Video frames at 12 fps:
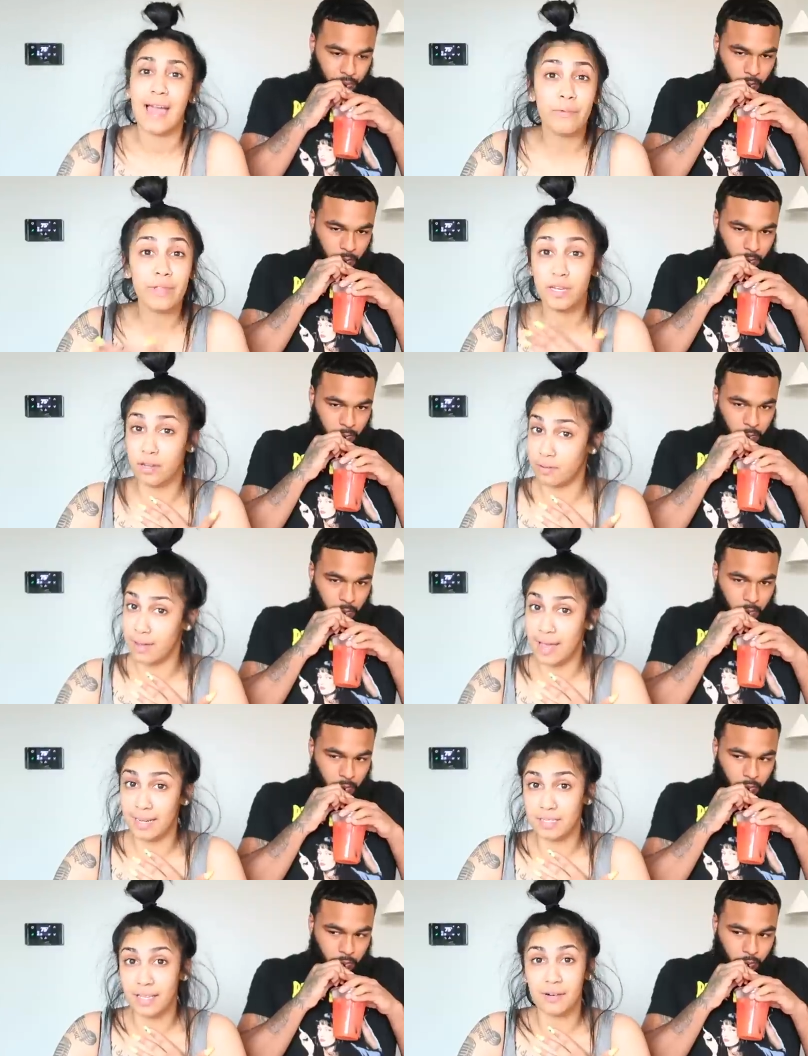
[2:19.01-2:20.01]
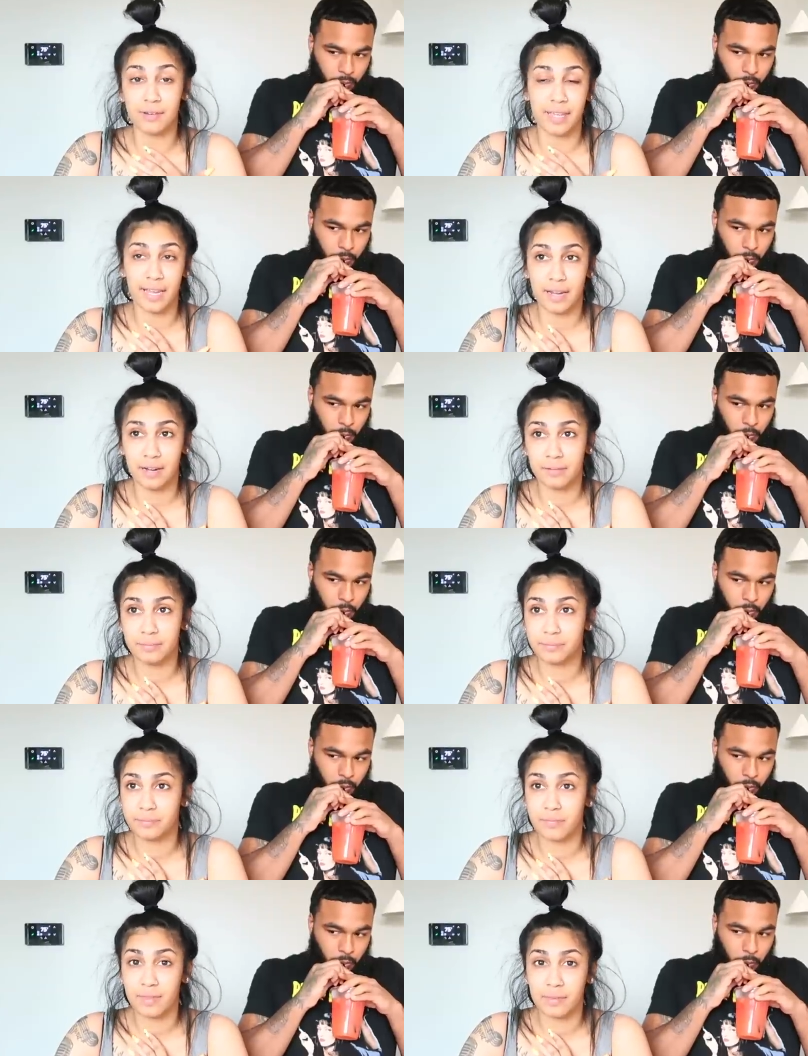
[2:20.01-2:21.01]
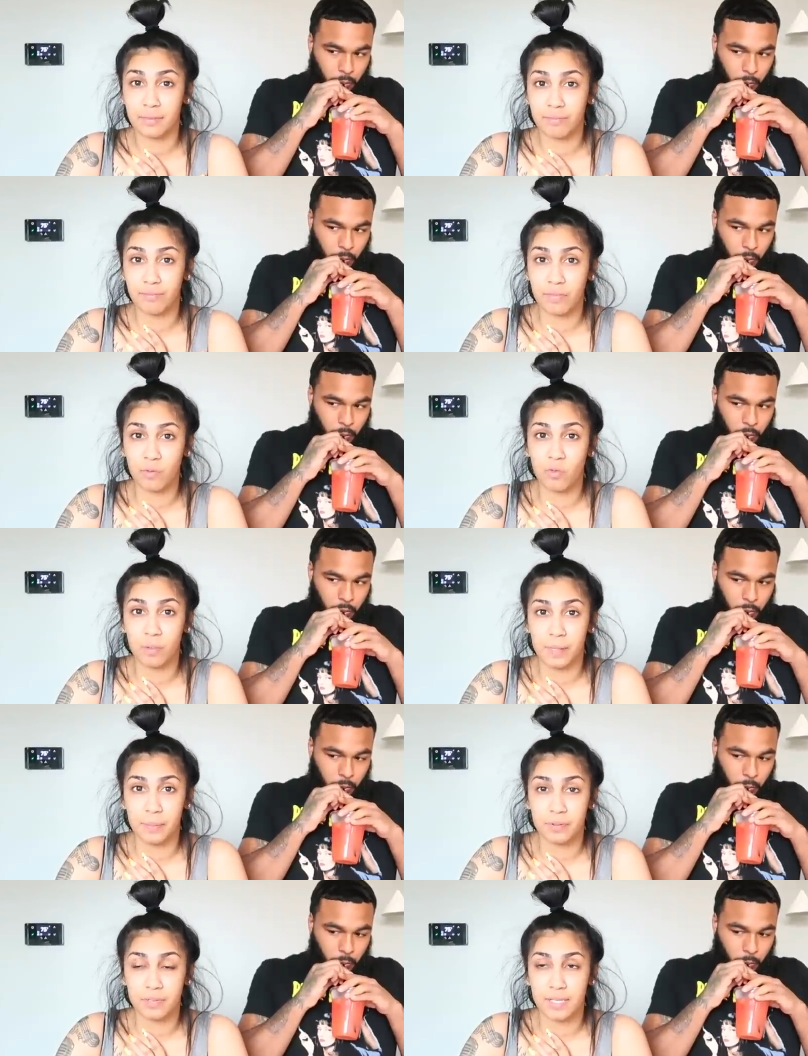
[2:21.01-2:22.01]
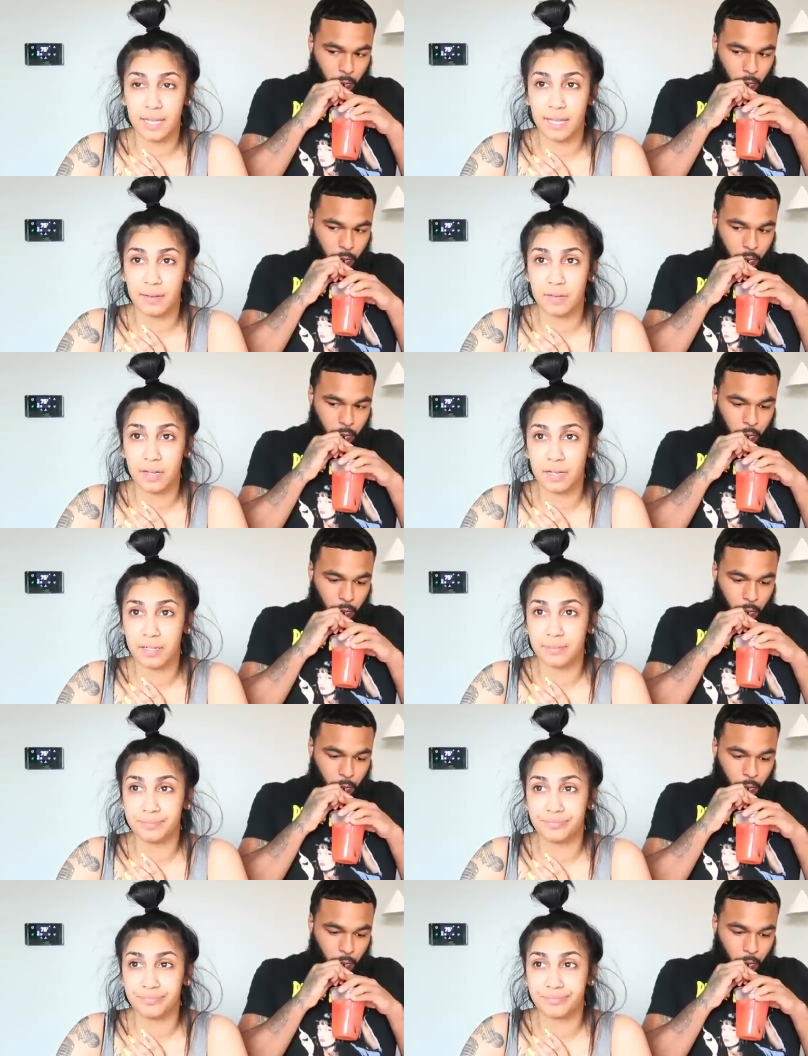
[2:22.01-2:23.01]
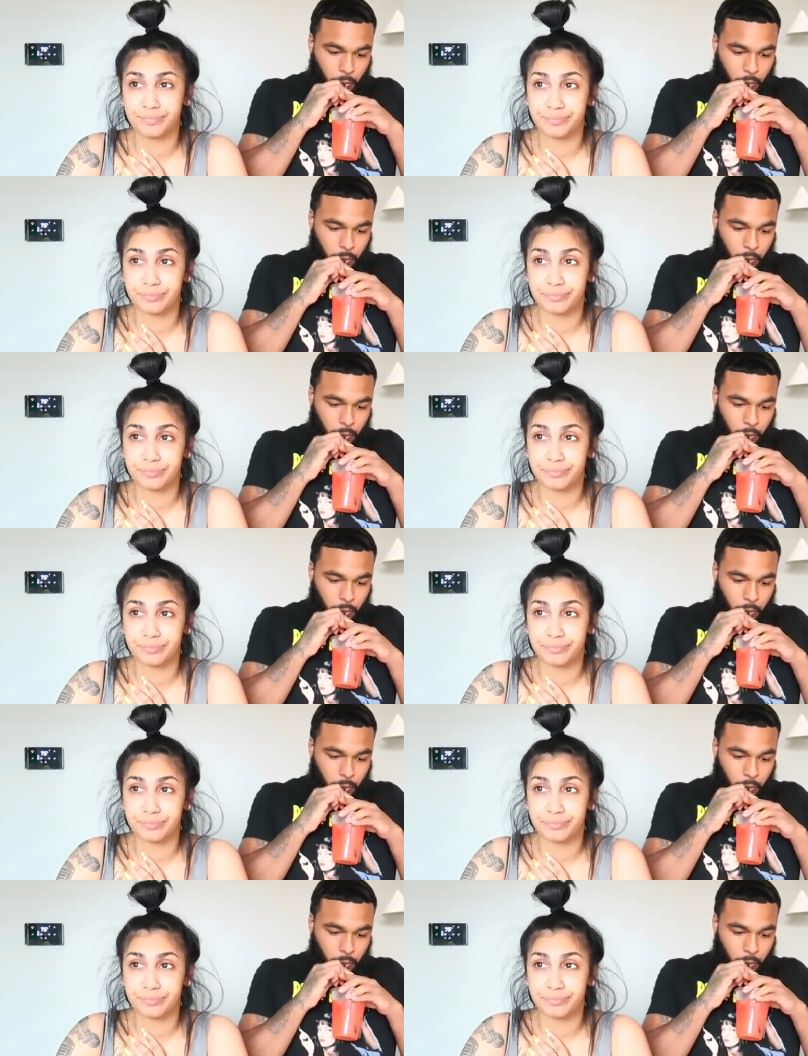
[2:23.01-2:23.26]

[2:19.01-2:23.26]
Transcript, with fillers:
Speaker 1: i really don't honestly i don't care what people say um